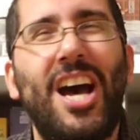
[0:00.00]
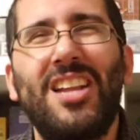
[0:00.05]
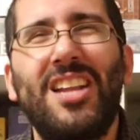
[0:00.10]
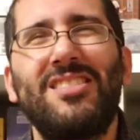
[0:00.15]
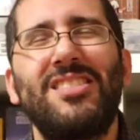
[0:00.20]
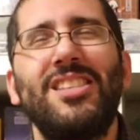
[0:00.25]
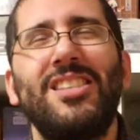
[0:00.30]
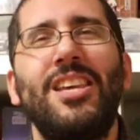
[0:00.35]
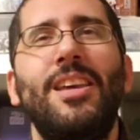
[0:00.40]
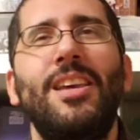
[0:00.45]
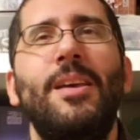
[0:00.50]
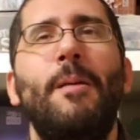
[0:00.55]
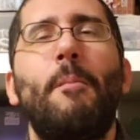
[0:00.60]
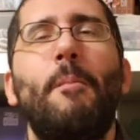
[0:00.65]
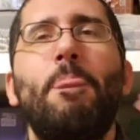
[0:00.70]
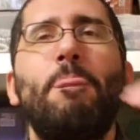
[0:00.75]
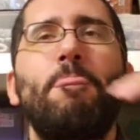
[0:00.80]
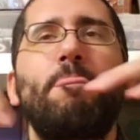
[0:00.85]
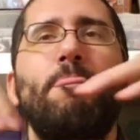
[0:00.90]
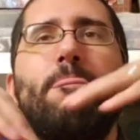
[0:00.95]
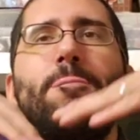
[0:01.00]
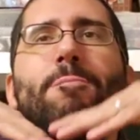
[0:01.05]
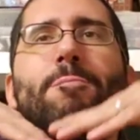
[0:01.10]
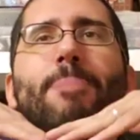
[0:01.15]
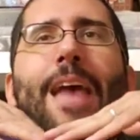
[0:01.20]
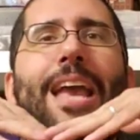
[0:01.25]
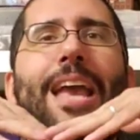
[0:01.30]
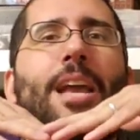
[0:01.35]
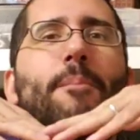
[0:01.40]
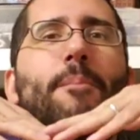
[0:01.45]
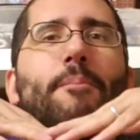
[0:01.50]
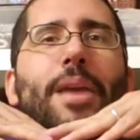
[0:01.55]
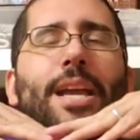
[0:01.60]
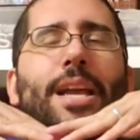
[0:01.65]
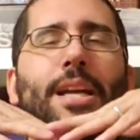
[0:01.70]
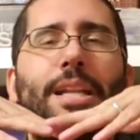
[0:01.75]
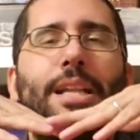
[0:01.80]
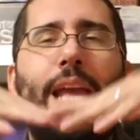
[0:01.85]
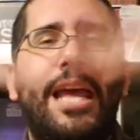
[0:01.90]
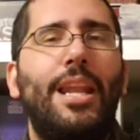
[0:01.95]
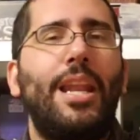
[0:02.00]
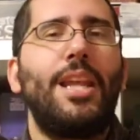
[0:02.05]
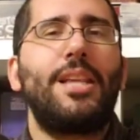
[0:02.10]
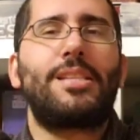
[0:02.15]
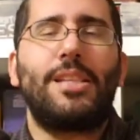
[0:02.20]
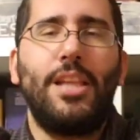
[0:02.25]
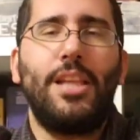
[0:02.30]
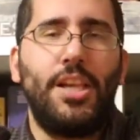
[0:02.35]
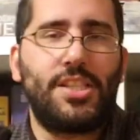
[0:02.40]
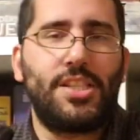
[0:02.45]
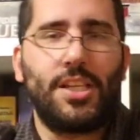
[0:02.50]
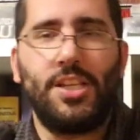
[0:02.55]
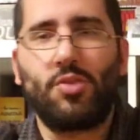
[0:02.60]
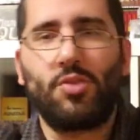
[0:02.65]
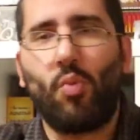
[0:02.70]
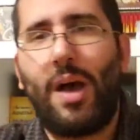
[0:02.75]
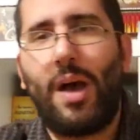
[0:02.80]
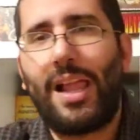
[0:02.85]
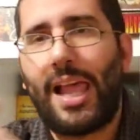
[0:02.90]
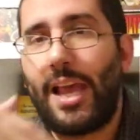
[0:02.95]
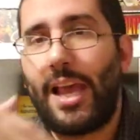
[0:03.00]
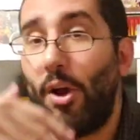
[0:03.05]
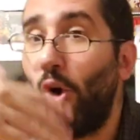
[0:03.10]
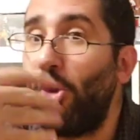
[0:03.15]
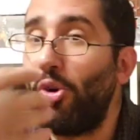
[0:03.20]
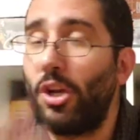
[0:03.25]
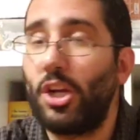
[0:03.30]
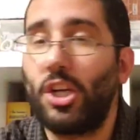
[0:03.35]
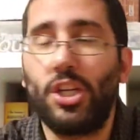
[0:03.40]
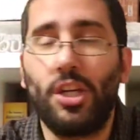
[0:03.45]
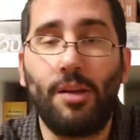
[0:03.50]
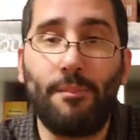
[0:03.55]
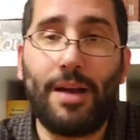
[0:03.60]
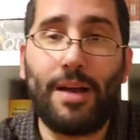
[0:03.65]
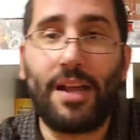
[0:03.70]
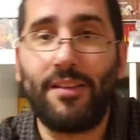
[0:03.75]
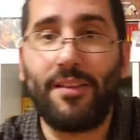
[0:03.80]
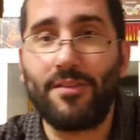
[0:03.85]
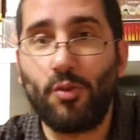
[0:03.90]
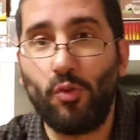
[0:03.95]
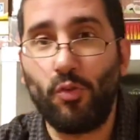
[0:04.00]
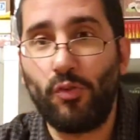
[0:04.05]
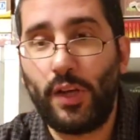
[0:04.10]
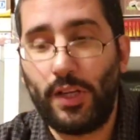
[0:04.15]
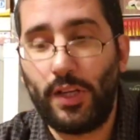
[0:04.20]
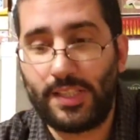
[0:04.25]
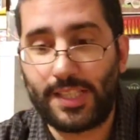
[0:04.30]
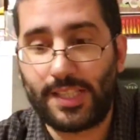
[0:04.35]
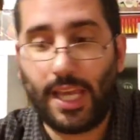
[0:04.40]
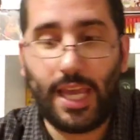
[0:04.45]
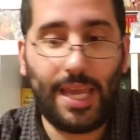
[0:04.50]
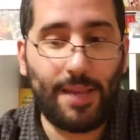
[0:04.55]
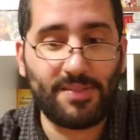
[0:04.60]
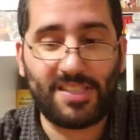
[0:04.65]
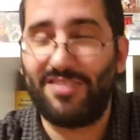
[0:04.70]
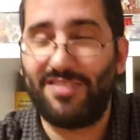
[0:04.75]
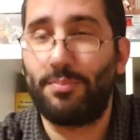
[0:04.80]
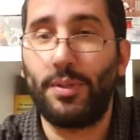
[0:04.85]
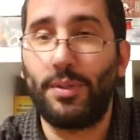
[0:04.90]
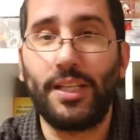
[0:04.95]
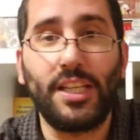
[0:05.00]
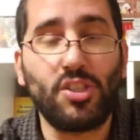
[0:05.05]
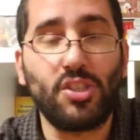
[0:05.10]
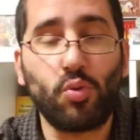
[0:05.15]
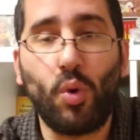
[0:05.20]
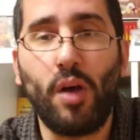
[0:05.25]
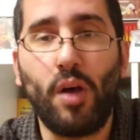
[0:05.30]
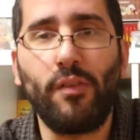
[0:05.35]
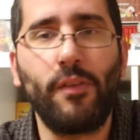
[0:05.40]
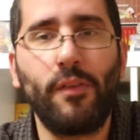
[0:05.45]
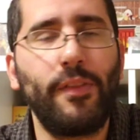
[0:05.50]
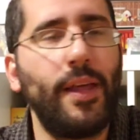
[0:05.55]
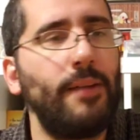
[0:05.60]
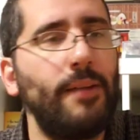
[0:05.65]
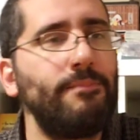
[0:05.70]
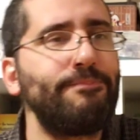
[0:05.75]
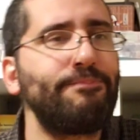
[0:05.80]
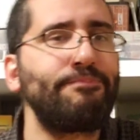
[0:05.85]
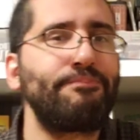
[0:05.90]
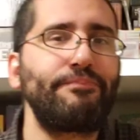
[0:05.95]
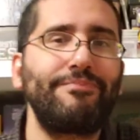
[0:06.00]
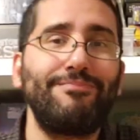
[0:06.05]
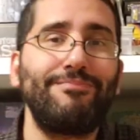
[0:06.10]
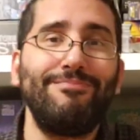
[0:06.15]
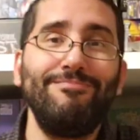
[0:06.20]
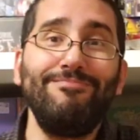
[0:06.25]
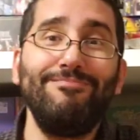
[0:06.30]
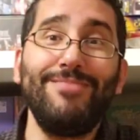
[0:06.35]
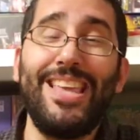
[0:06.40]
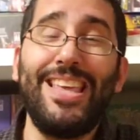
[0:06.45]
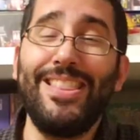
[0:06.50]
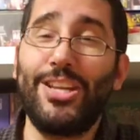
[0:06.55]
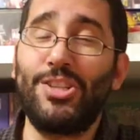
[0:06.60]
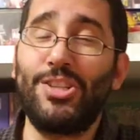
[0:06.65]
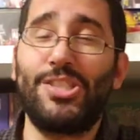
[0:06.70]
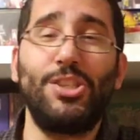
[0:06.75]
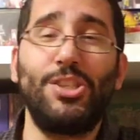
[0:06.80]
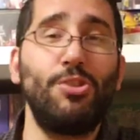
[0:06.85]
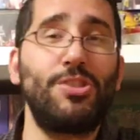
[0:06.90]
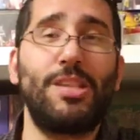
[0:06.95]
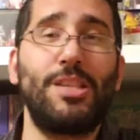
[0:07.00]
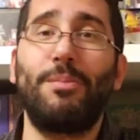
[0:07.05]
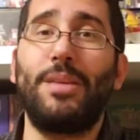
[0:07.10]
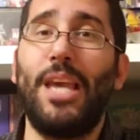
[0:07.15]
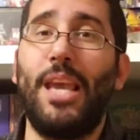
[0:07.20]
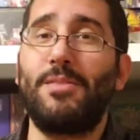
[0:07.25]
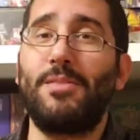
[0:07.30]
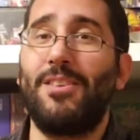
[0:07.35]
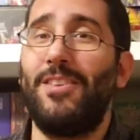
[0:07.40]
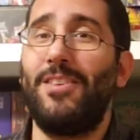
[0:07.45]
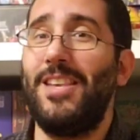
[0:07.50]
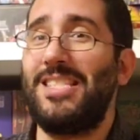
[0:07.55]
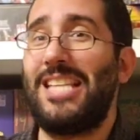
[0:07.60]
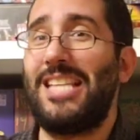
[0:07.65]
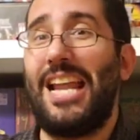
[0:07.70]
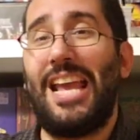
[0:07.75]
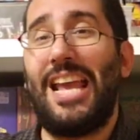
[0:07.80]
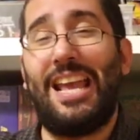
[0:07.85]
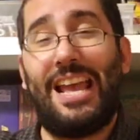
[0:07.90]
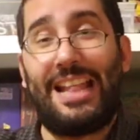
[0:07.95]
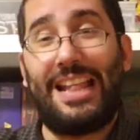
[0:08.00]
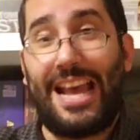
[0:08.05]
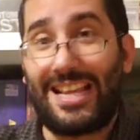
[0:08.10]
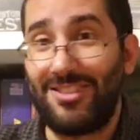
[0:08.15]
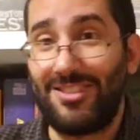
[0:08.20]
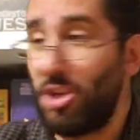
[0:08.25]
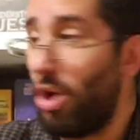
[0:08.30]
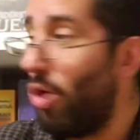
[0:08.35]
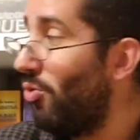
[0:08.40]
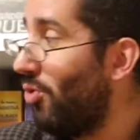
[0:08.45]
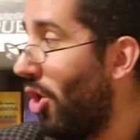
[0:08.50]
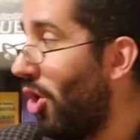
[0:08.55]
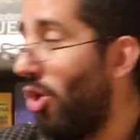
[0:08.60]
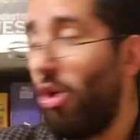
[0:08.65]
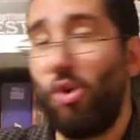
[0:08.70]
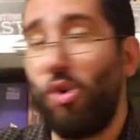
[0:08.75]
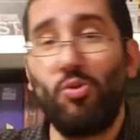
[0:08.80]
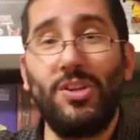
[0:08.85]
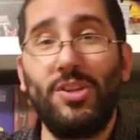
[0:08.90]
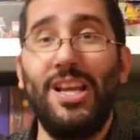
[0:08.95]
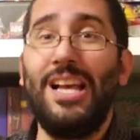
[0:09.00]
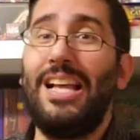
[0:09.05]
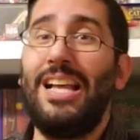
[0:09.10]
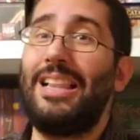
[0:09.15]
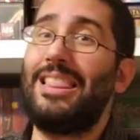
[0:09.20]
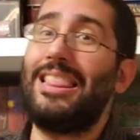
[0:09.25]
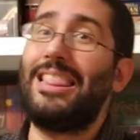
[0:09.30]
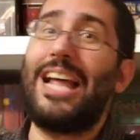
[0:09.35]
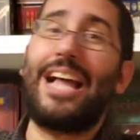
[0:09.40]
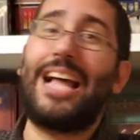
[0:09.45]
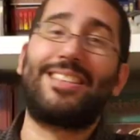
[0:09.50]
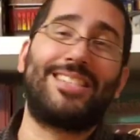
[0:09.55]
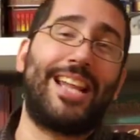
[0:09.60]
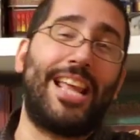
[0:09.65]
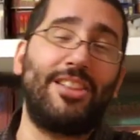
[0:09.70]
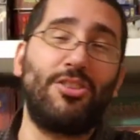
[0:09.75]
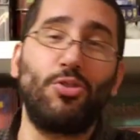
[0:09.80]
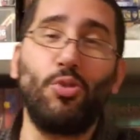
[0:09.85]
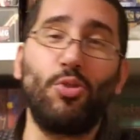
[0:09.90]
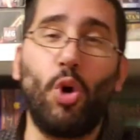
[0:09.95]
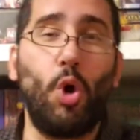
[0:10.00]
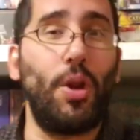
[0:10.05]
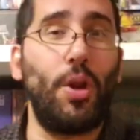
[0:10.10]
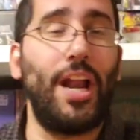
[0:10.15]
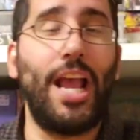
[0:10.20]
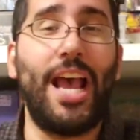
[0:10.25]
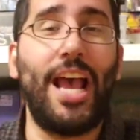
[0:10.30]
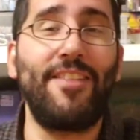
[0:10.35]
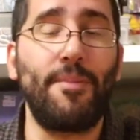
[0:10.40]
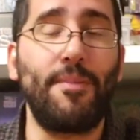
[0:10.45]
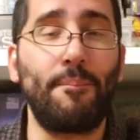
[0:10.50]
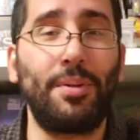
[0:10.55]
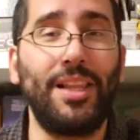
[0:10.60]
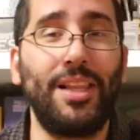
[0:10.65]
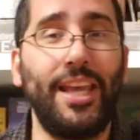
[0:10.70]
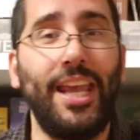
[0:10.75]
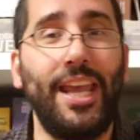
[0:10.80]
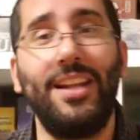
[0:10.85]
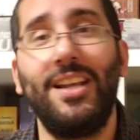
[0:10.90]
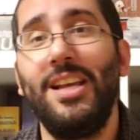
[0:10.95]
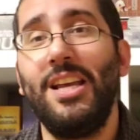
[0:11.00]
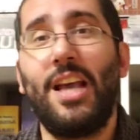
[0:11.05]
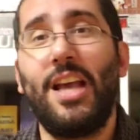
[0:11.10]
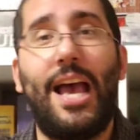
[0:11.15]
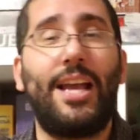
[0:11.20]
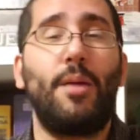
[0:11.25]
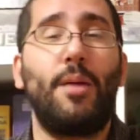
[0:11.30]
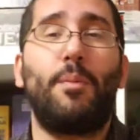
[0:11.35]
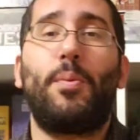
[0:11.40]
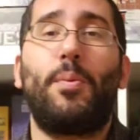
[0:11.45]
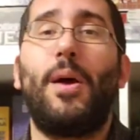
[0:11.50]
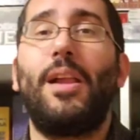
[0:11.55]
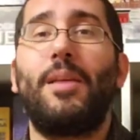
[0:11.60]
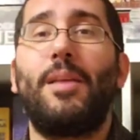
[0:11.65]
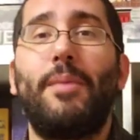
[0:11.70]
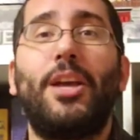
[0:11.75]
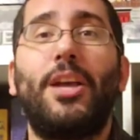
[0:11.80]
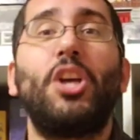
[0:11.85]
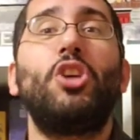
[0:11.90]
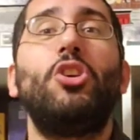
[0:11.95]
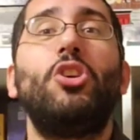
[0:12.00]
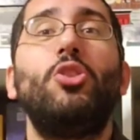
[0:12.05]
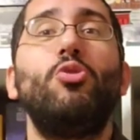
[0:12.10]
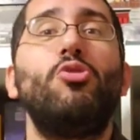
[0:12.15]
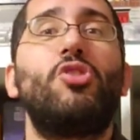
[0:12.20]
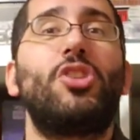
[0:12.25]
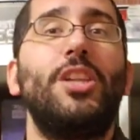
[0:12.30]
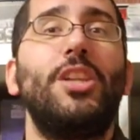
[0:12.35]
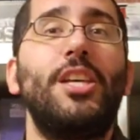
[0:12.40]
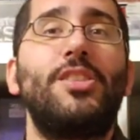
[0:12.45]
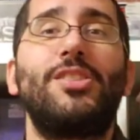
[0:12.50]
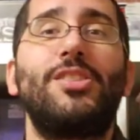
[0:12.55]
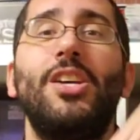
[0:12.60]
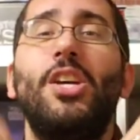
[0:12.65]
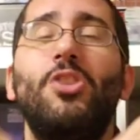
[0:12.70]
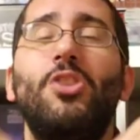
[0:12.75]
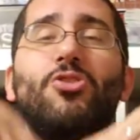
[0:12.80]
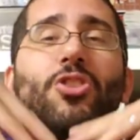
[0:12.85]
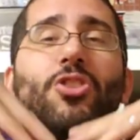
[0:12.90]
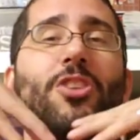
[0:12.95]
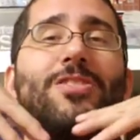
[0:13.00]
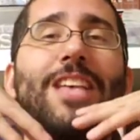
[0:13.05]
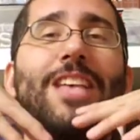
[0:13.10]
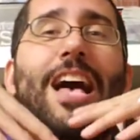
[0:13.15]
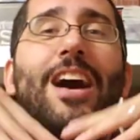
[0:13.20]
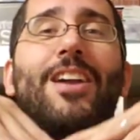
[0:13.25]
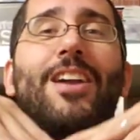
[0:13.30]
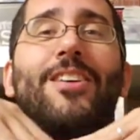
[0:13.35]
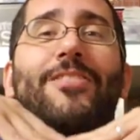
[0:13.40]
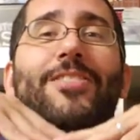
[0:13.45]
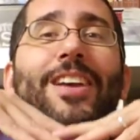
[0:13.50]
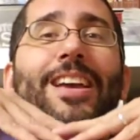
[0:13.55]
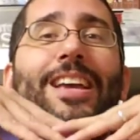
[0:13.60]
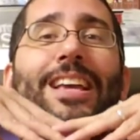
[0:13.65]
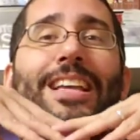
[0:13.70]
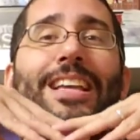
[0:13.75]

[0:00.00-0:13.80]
honestly, I can make an endless list because while I own a good amount of Uwe's games, I've played 12 of them. There's still some games of his that I, I don't own, lots that I do own and I haven't played. I could probably make a huge list just out of